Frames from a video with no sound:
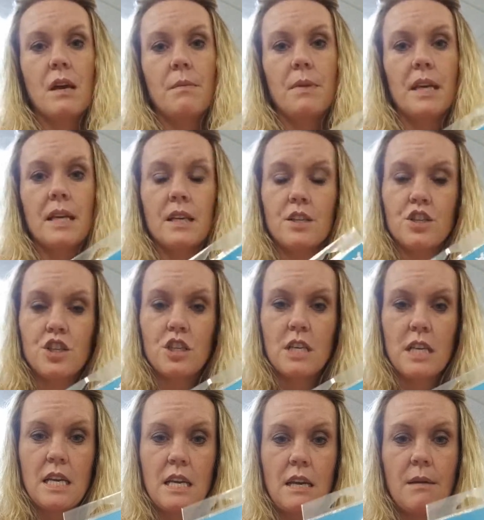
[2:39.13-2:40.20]
because
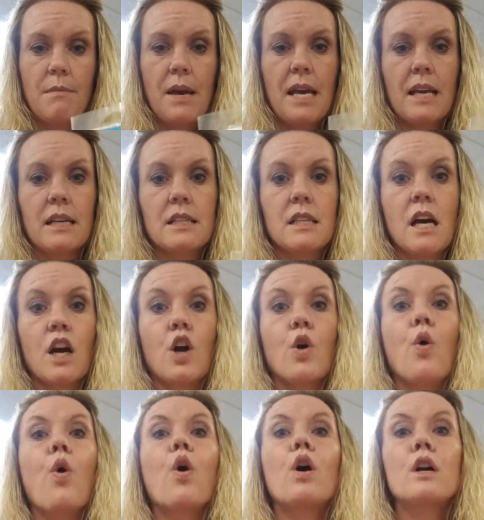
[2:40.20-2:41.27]
she makes
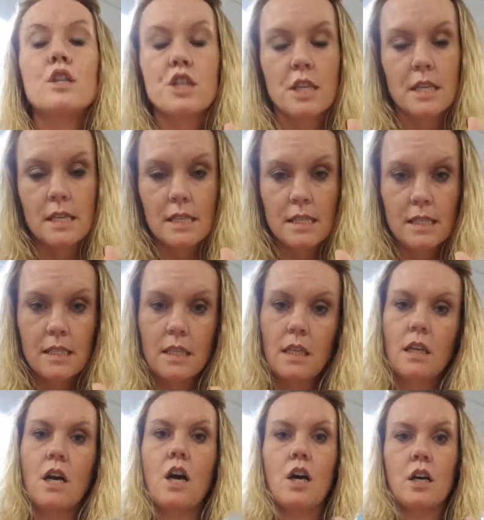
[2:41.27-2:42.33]
gorgeous
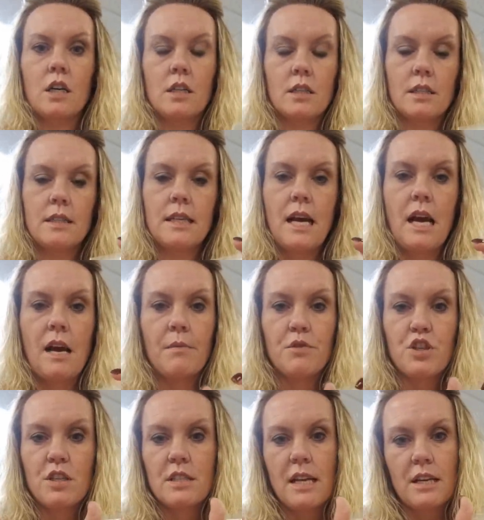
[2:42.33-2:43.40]
cards. Um,
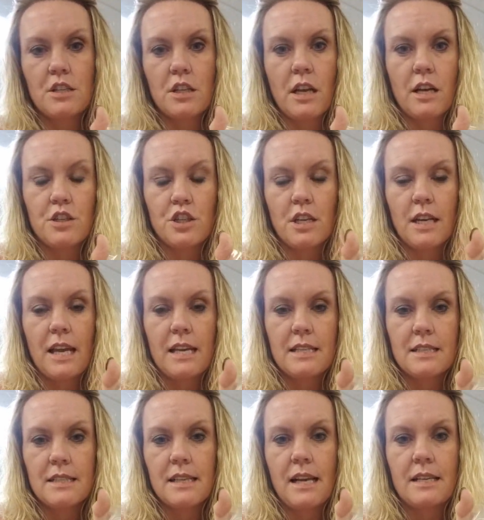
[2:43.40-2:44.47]
she's actually on Gina K's
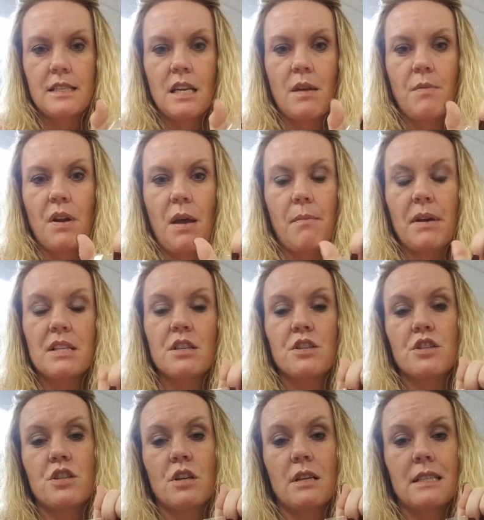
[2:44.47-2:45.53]
design team, and I
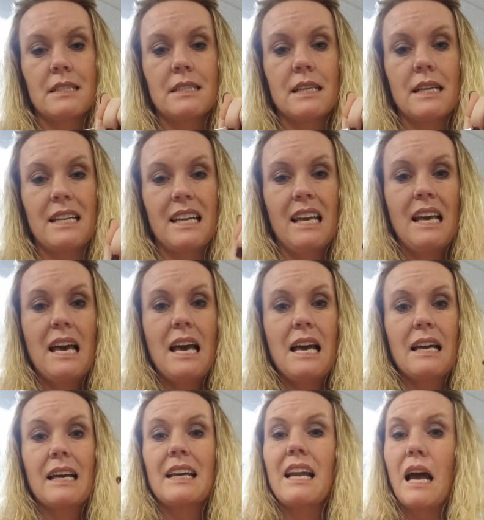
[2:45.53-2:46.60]
messaged her and said,
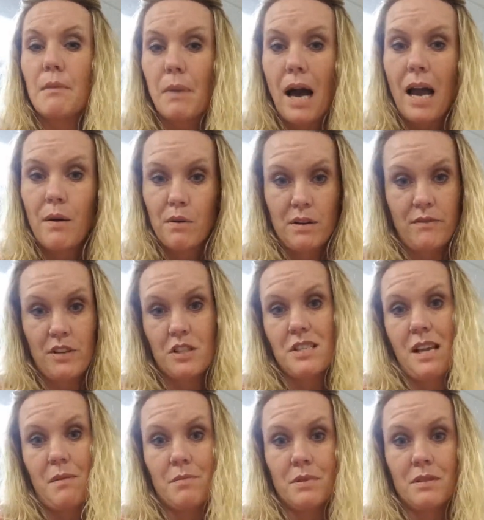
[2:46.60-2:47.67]
can I buy one of your
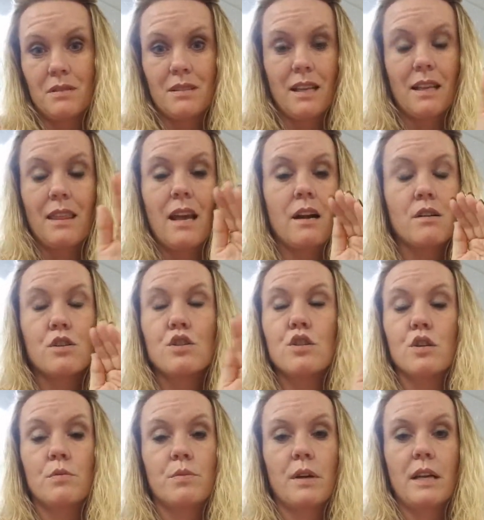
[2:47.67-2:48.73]
samples? Like, they are
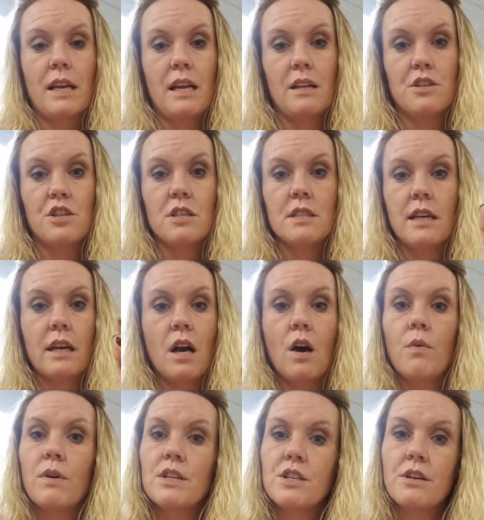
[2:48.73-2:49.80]
so pretty. And she's like, oh,
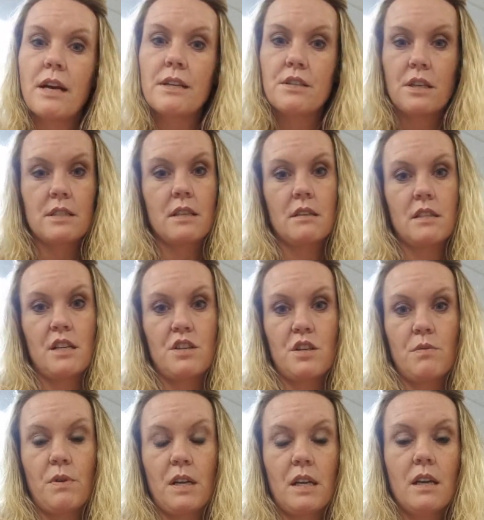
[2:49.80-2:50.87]
what's your address? I'll send you
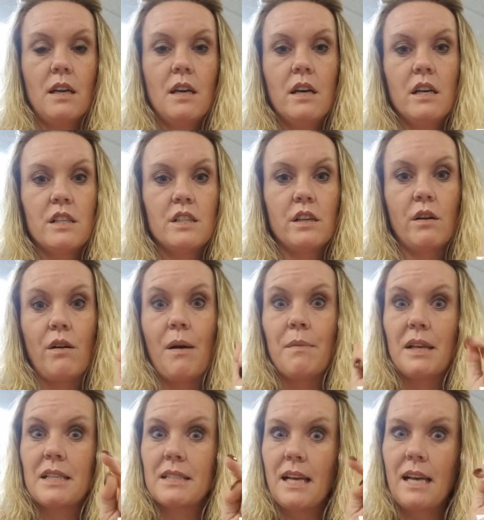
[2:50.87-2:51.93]
one. So I'm
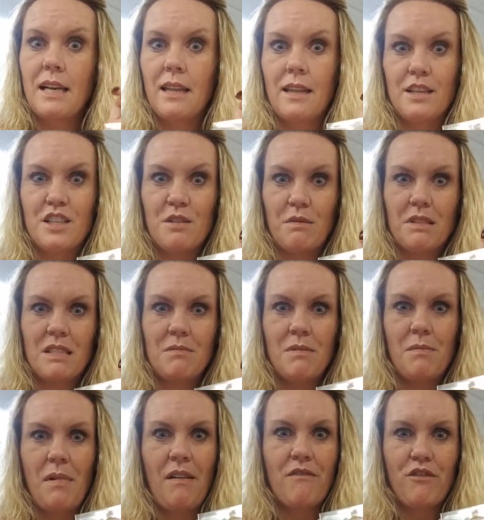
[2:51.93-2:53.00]
excited that she wants to be
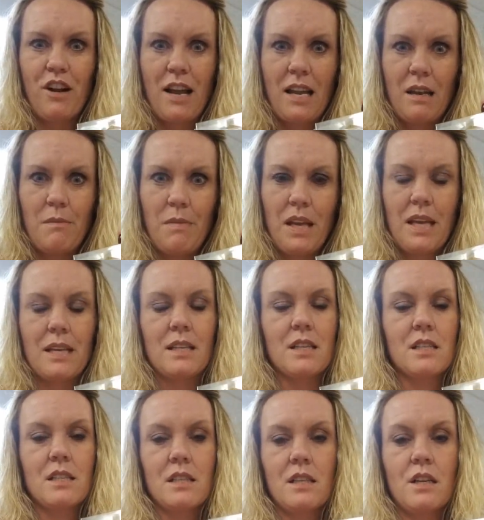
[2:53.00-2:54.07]
my friend
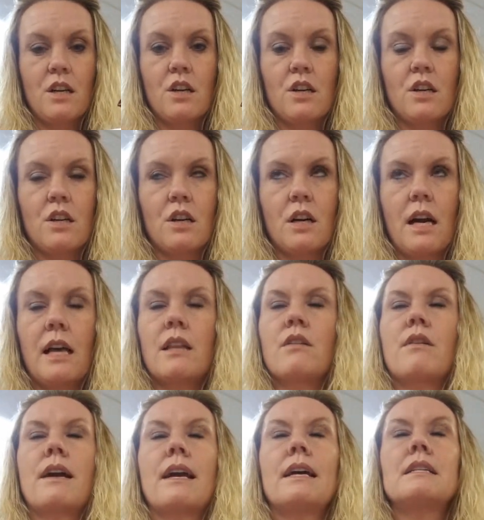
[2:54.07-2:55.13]
because her
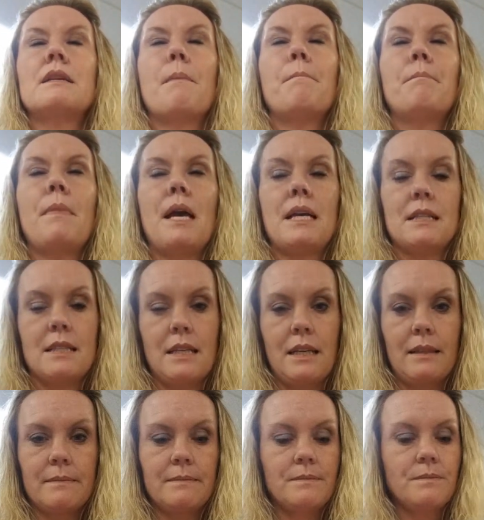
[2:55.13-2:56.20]
coloring is
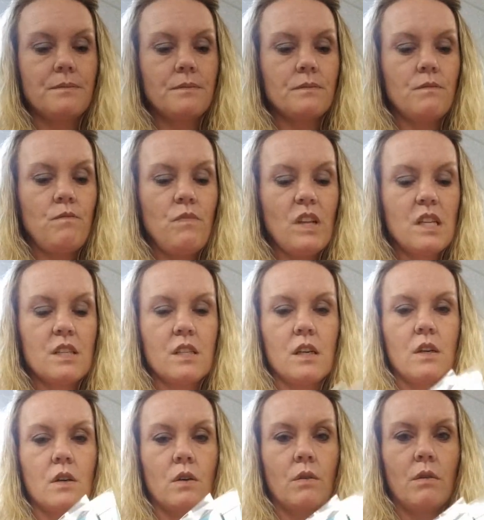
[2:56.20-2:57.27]
amazing.
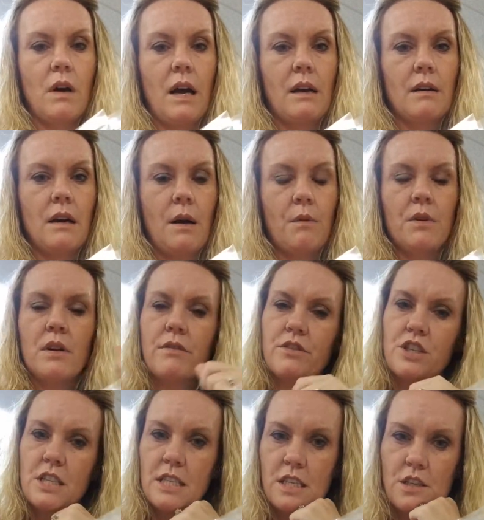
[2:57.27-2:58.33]
So I wonder if
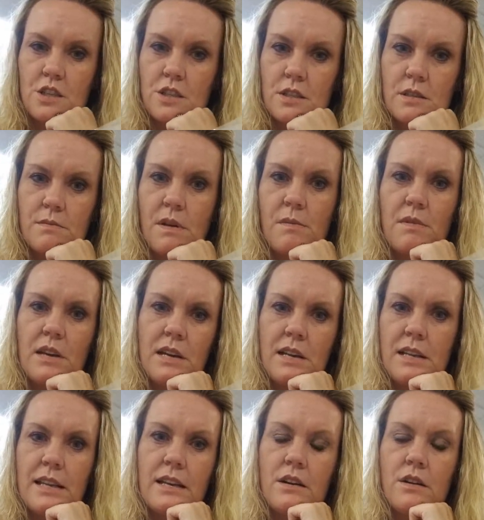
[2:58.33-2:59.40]
she teaches. Maybe I
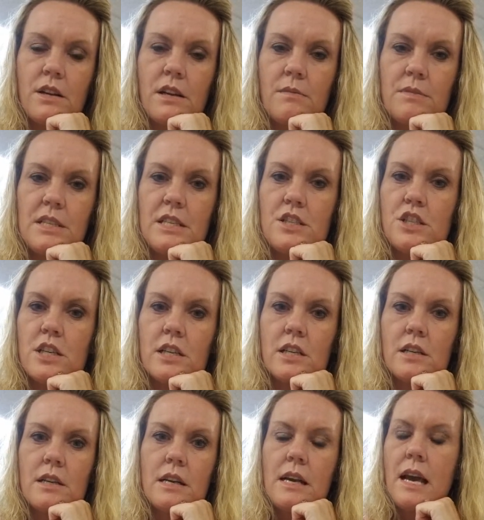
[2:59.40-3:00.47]
could get her to come teach here
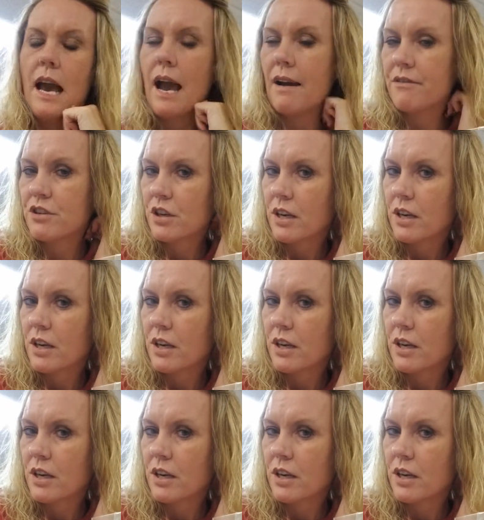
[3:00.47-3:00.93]
after